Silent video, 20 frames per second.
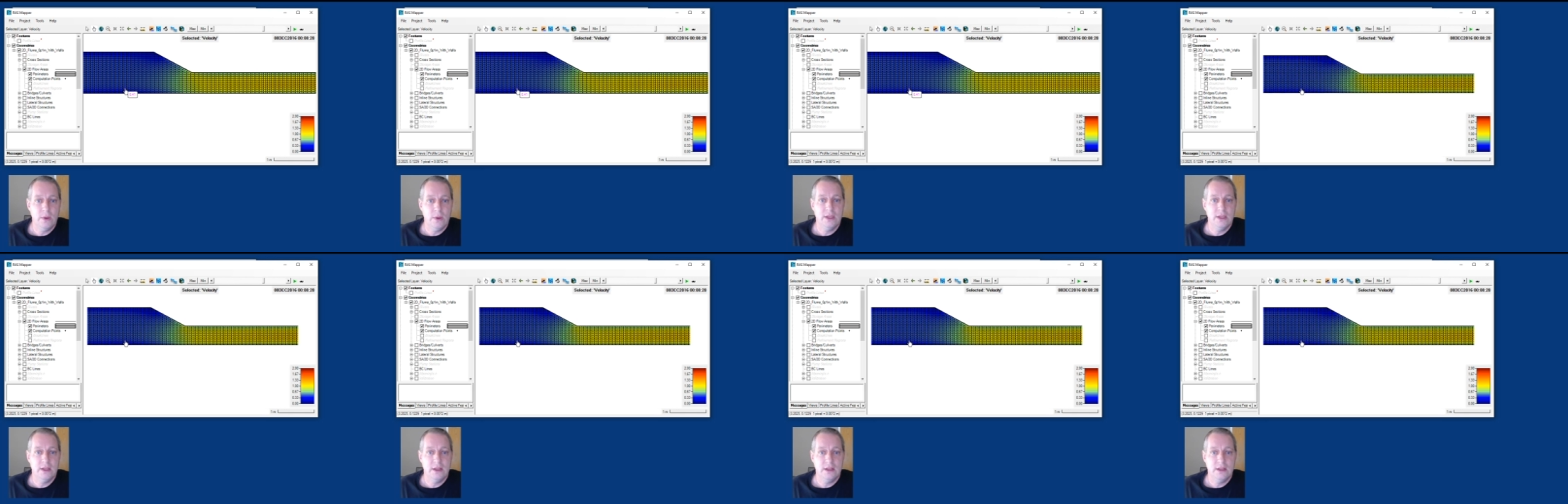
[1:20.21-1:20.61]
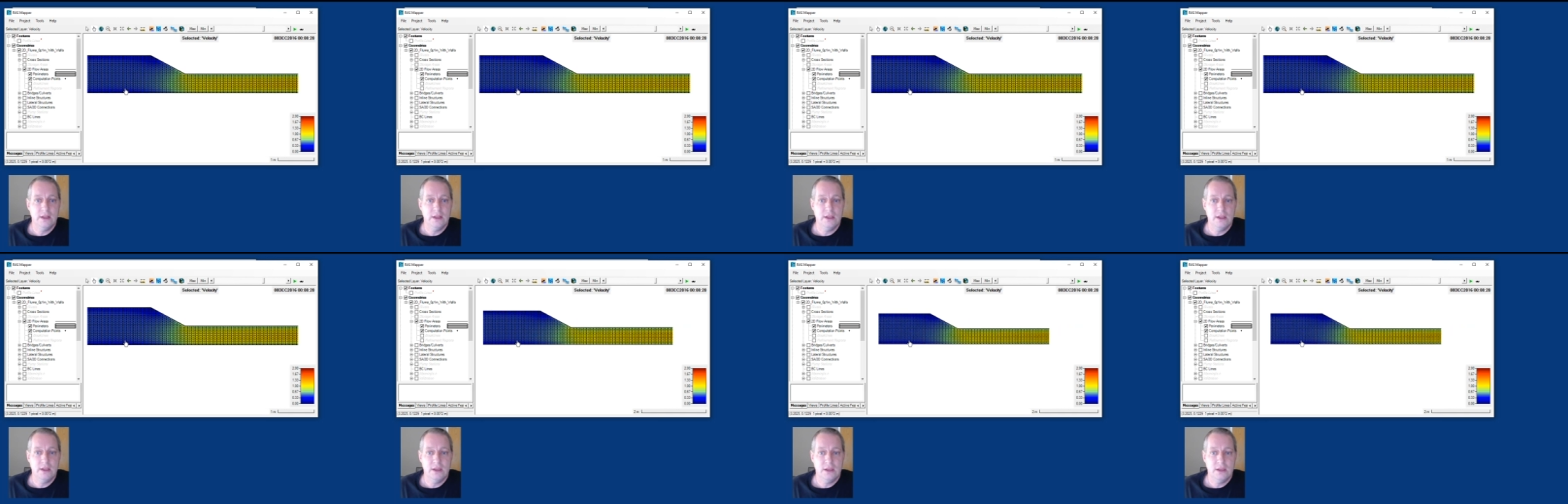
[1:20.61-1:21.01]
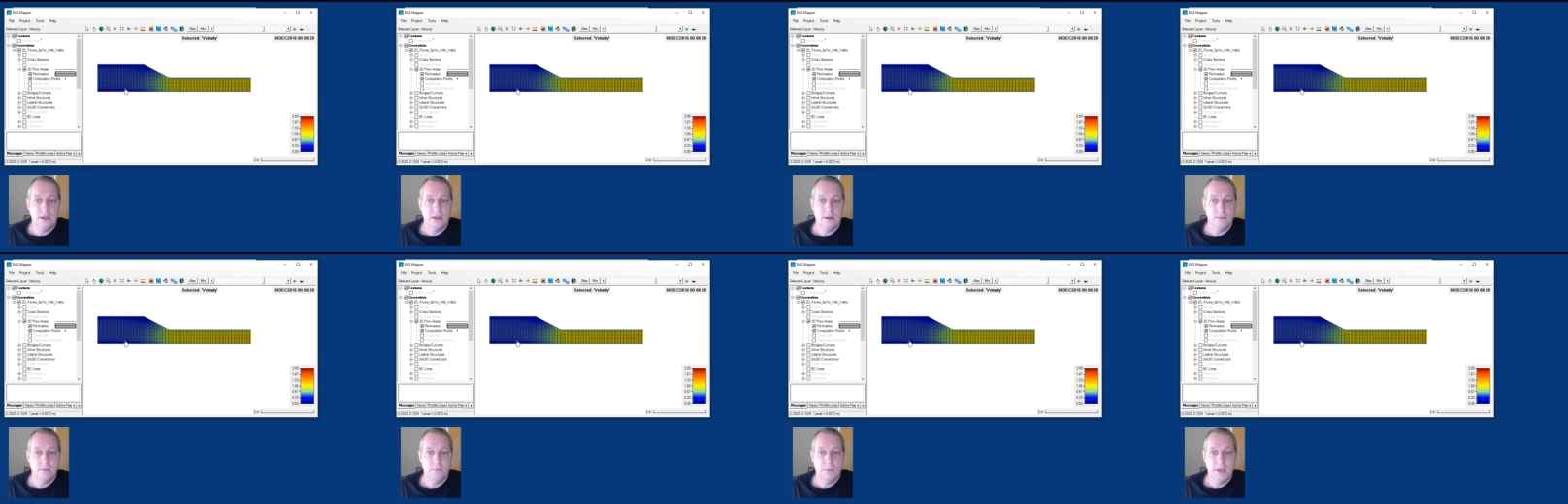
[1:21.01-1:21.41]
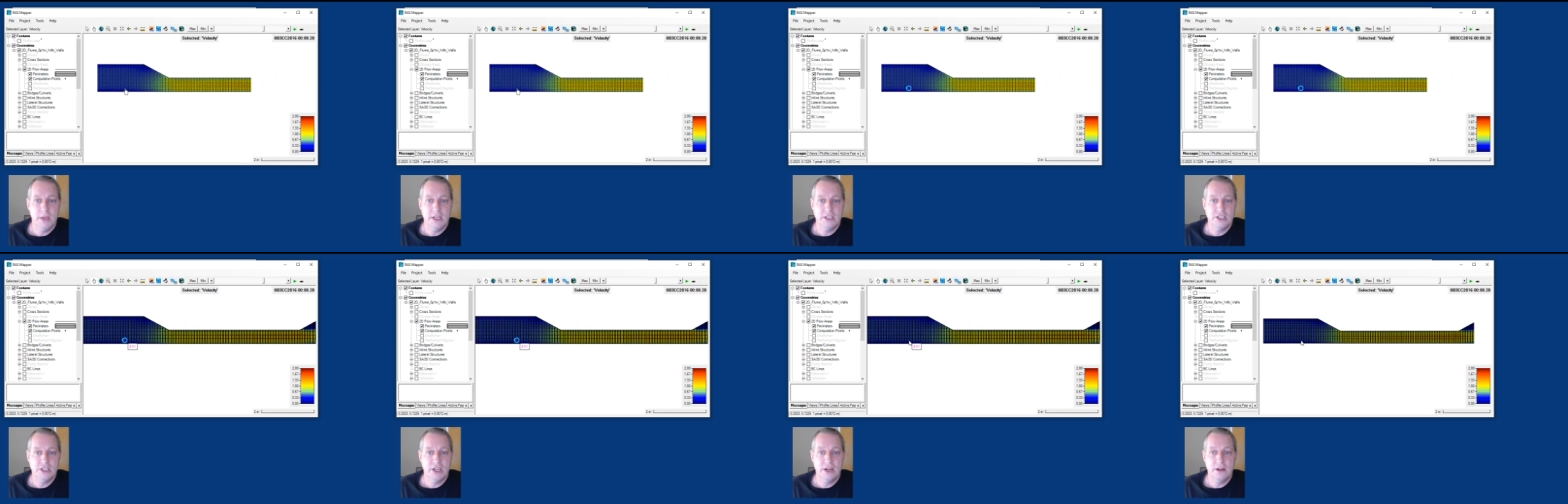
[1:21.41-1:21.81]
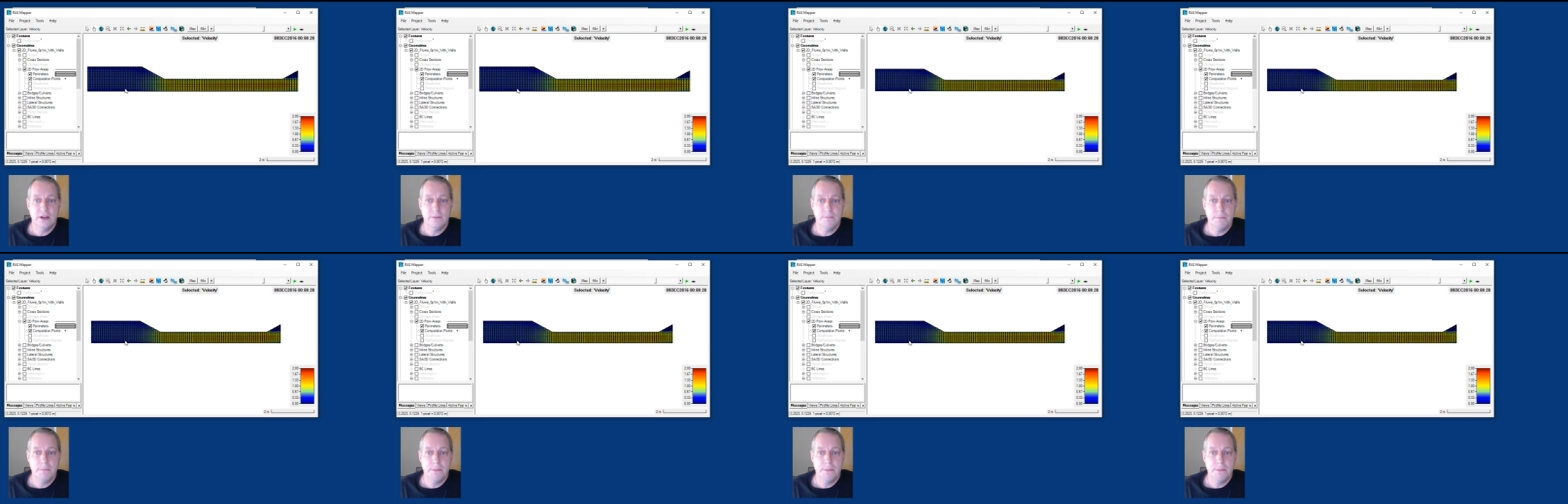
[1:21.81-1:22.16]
in the main channel.